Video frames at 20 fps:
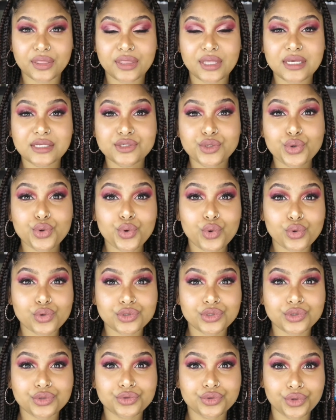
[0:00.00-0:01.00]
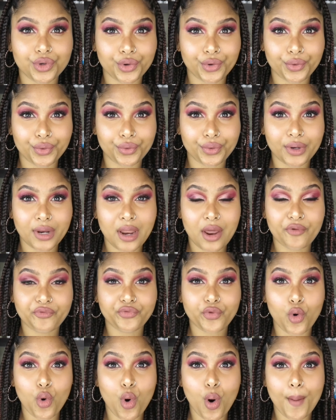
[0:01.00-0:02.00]
These are also known
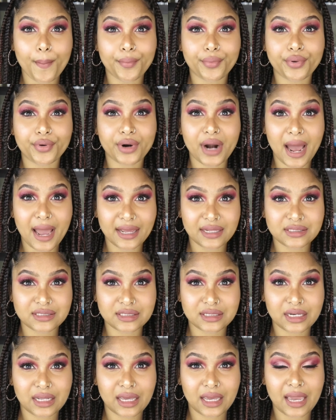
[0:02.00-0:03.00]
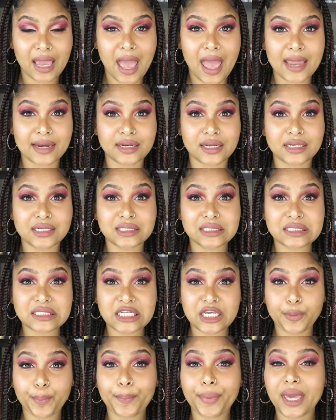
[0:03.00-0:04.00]
for brightening and
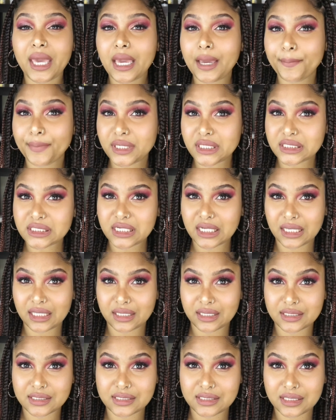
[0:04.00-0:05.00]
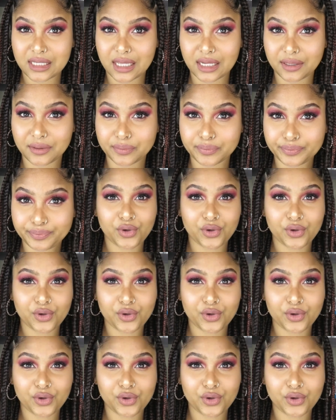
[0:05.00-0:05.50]
depigmenting the skin.